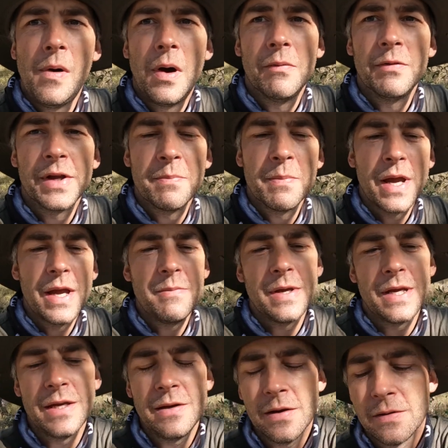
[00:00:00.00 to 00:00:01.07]
we can
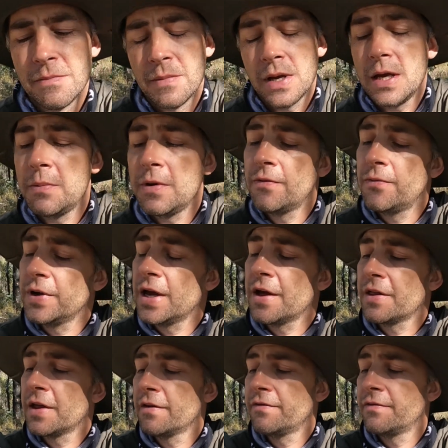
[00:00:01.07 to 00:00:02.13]
maybe if we get
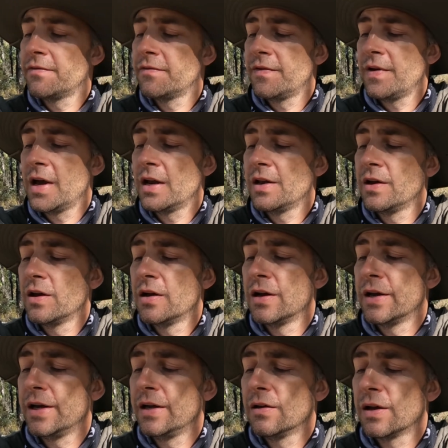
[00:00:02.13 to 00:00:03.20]
there fairly
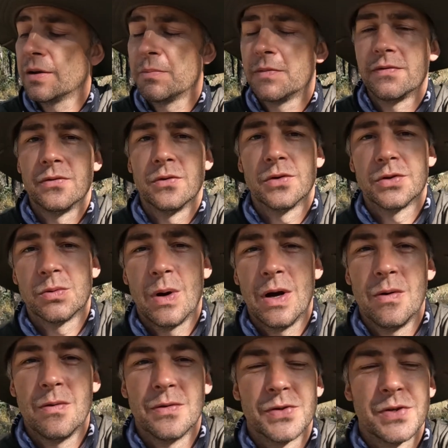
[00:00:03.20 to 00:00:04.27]
early, like before
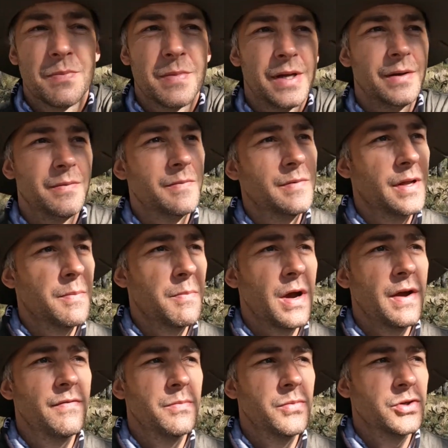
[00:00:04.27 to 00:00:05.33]
12 or something, then I might
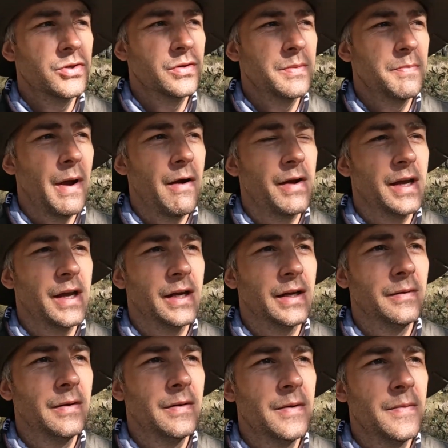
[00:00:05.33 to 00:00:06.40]
even push on to
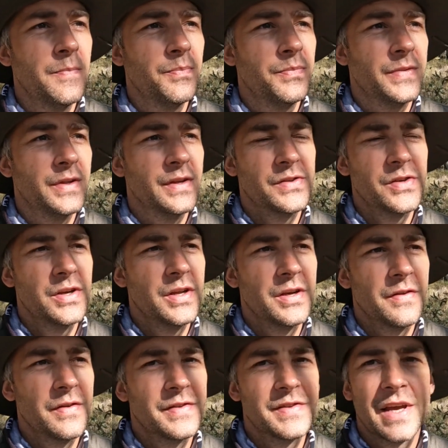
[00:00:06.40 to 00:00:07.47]
Beraking. There's only
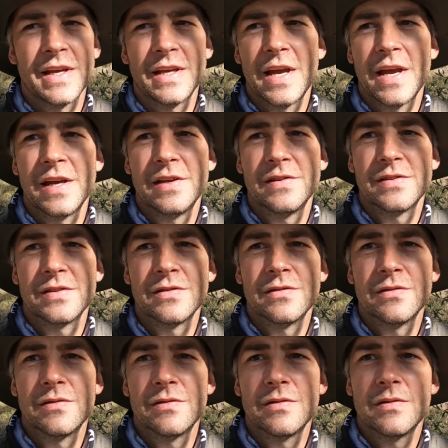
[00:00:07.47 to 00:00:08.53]
another 10k's,
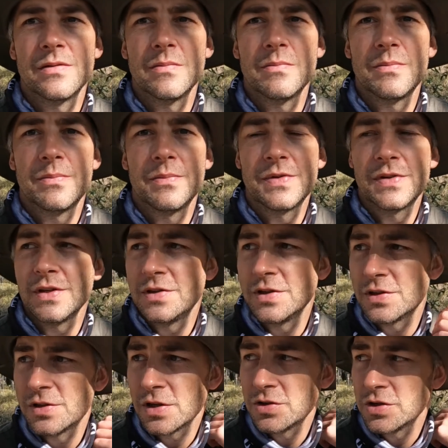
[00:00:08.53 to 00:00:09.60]
and since
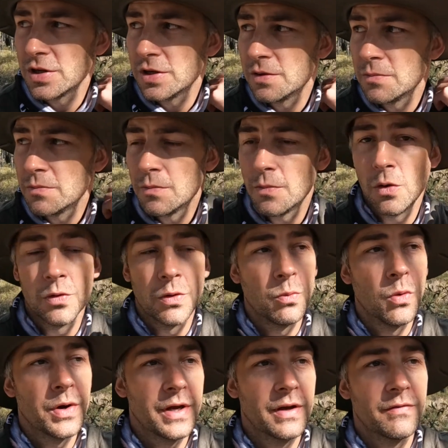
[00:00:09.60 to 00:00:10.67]
it's all the
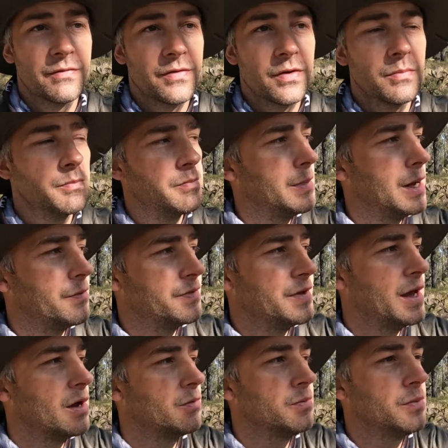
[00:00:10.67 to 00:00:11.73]
walking from Mt
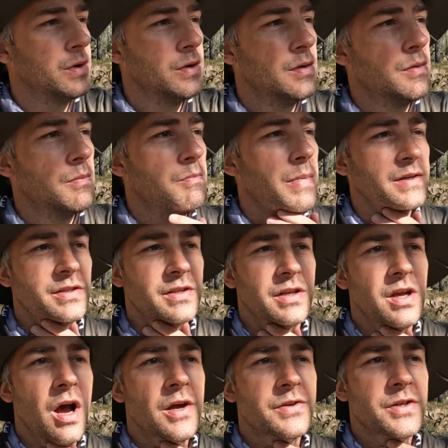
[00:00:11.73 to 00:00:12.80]
Dale back to the
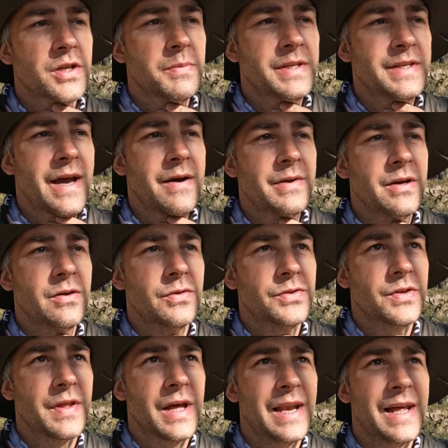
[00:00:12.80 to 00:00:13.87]
car is going to be downhill,
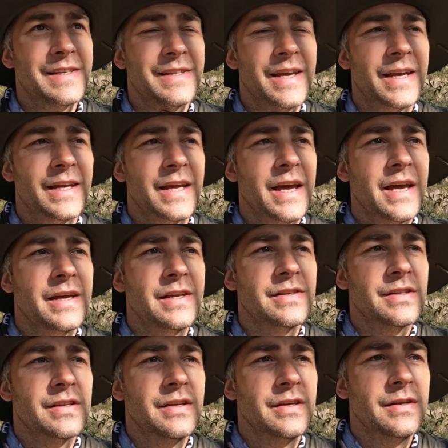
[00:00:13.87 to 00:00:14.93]
so that last 10k's,